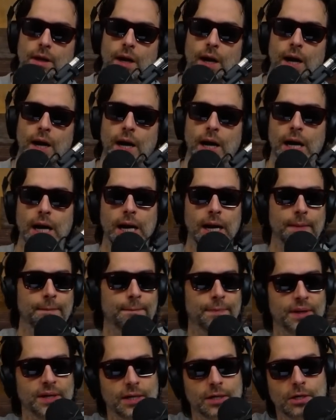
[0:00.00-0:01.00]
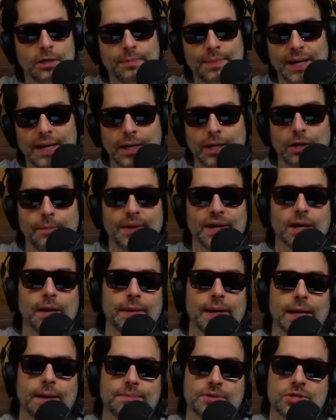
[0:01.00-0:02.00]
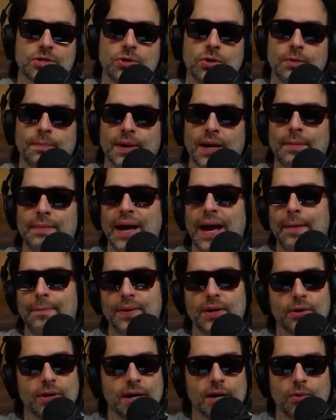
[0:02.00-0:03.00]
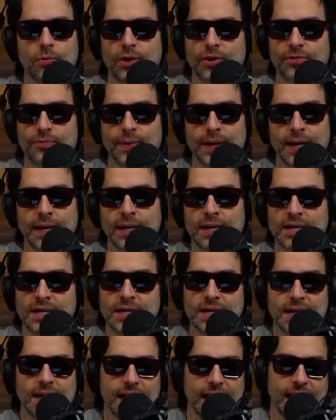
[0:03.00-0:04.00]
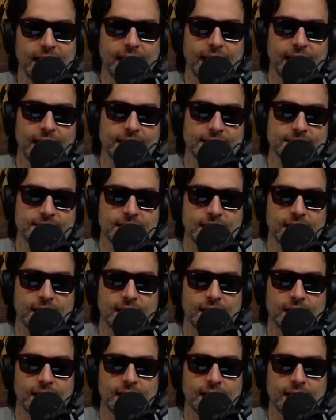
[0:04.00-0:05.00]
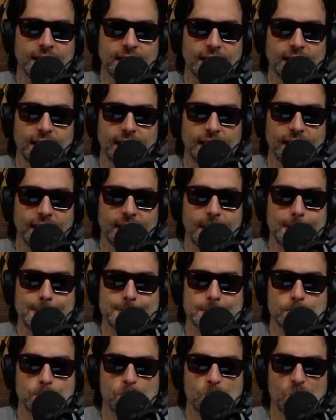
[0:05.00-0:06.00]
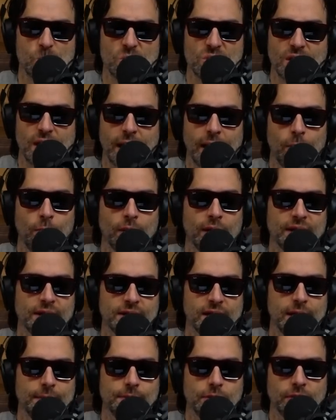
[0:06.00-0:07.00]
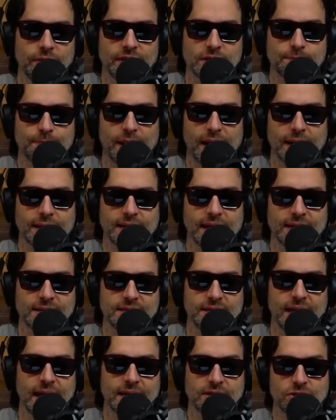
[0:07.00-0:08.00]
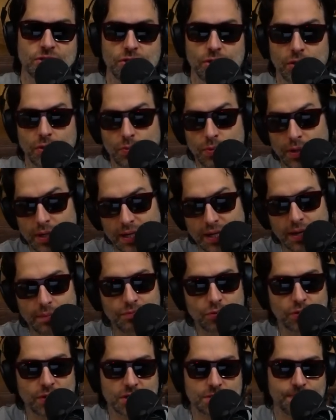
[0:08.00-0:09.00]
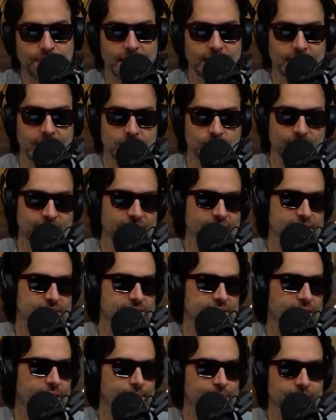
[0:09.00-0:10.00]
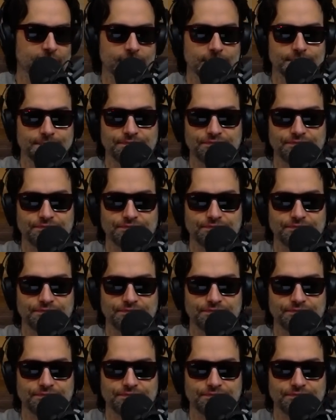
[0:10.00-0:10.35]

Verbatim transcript: Uh, but it could be it could be coming up soon. But I'm happy you're here with me. And uh and we're gonna keep doing this podcast. Yes, dude, we're gonna keep doing this podcast. We can't stop it.